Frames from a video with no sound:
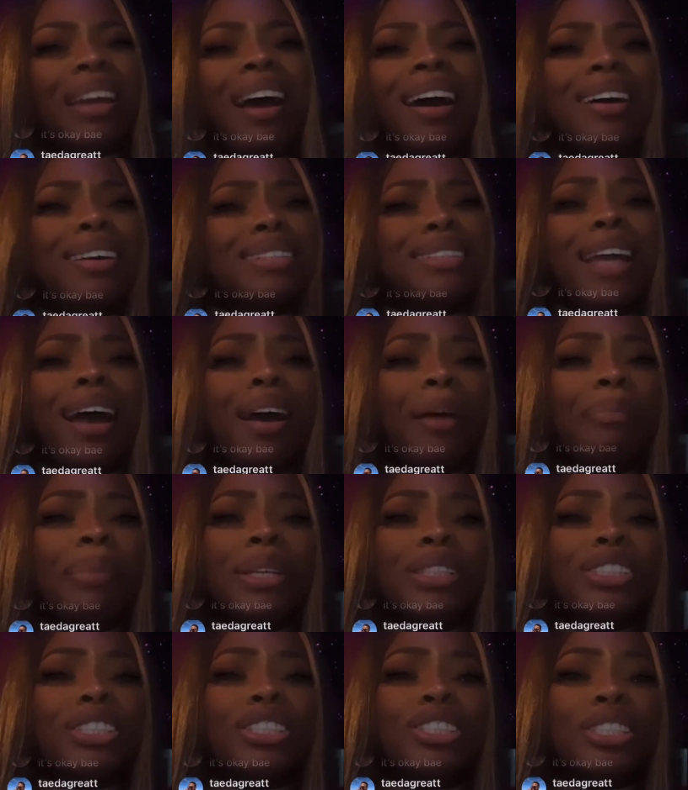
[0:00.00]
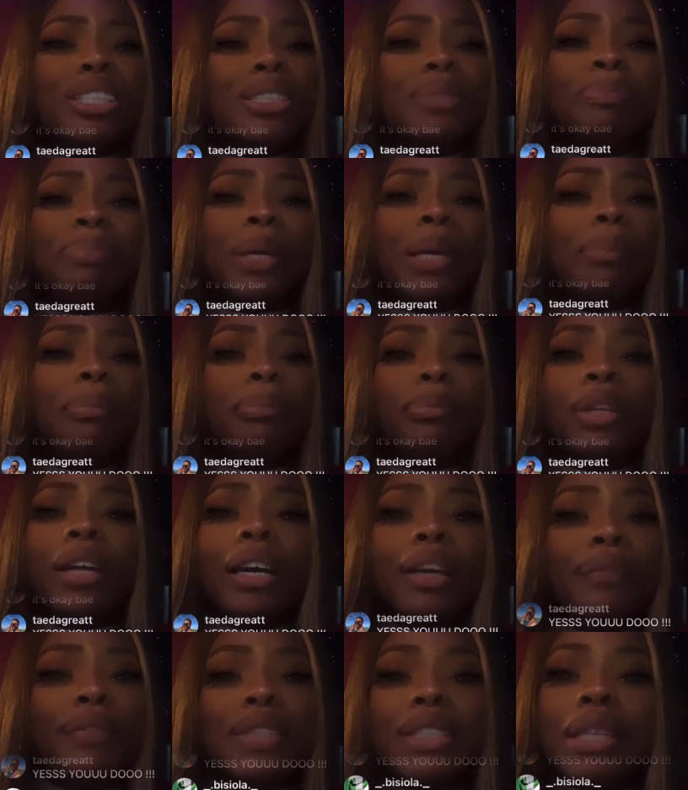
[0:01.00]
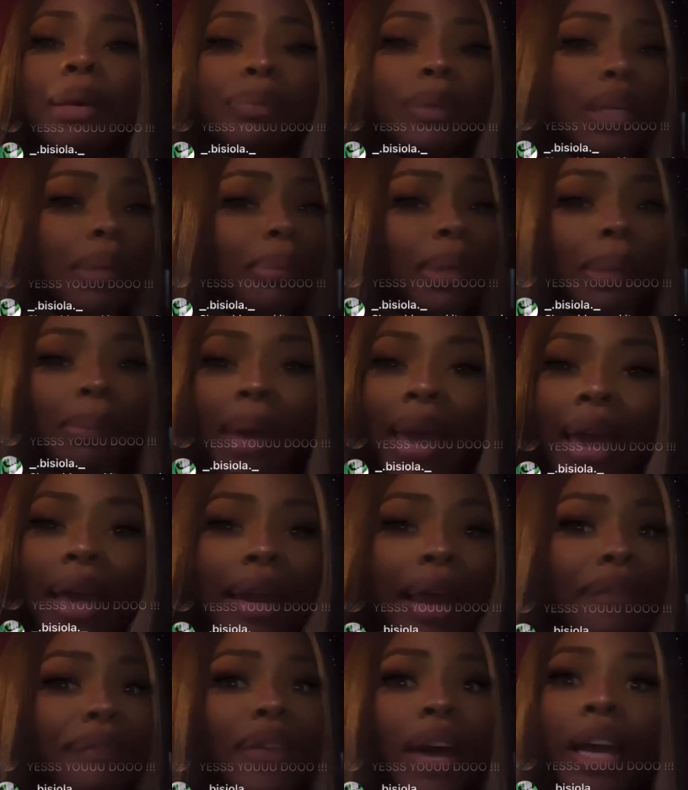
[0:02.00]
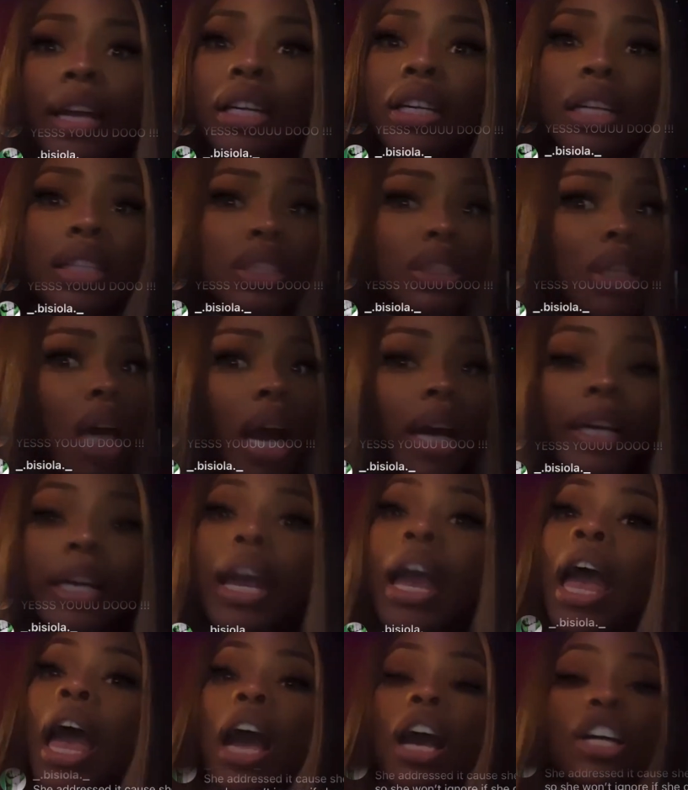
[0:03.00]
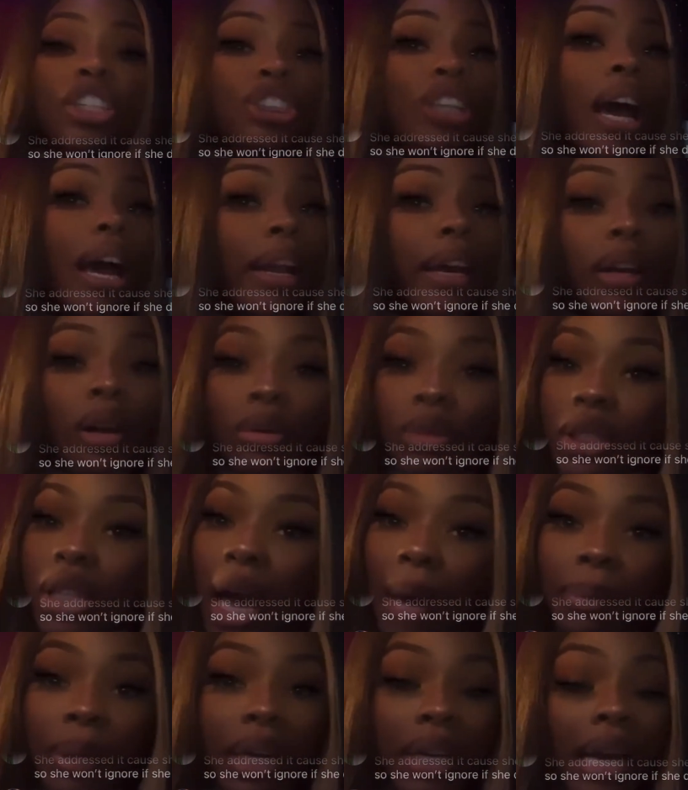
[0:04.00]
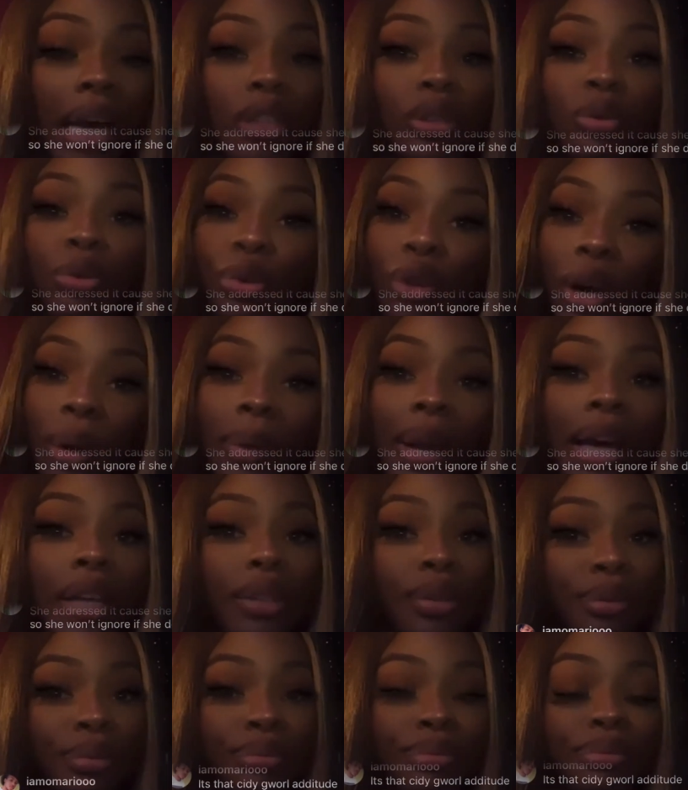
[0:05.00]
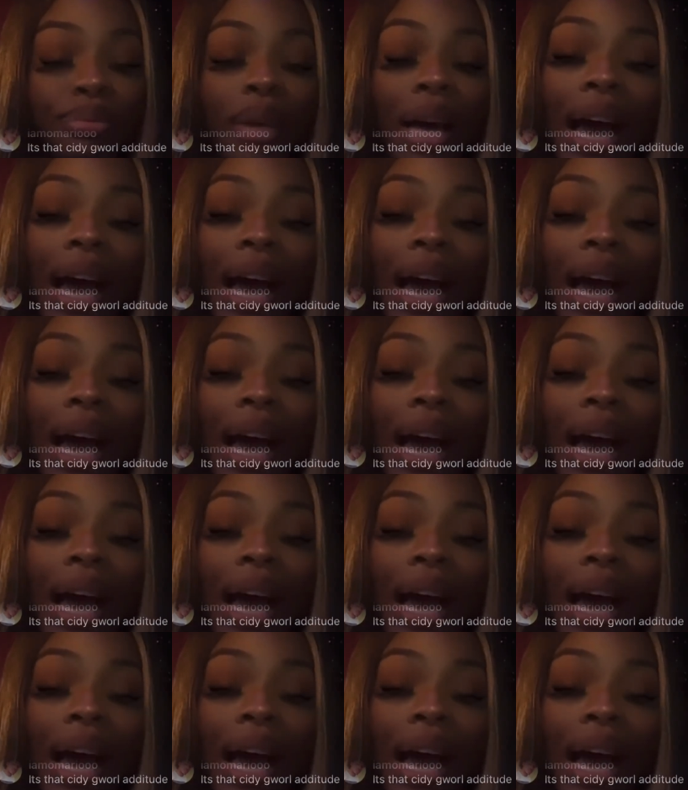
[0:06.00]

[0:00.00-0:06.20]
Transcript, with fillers: Y'all, y'all bitches just be looking for something to be mad at. Find another target, cause y'all ain't gonna stop nothing I do. You know what I do?